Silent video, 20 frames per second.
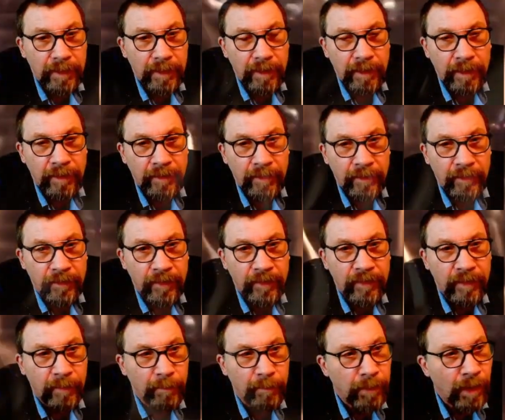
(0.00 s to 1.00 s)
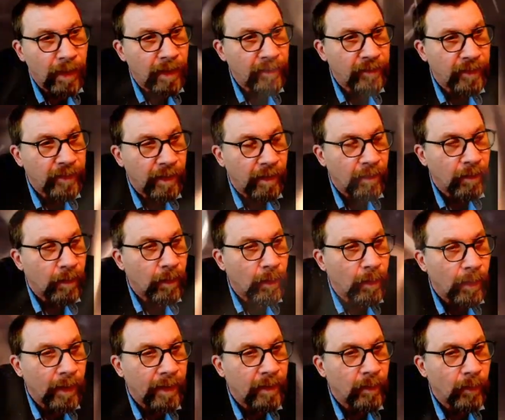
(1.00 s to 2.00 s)
the system plots it out
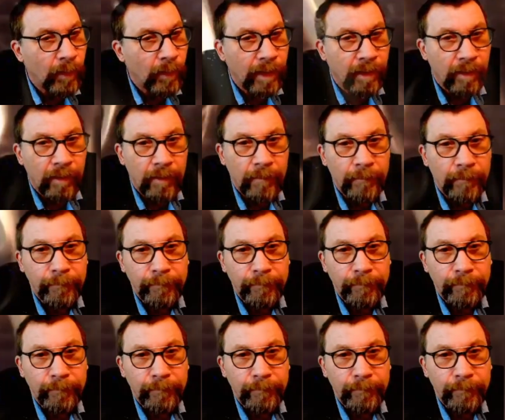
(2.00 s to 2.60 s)
quite well.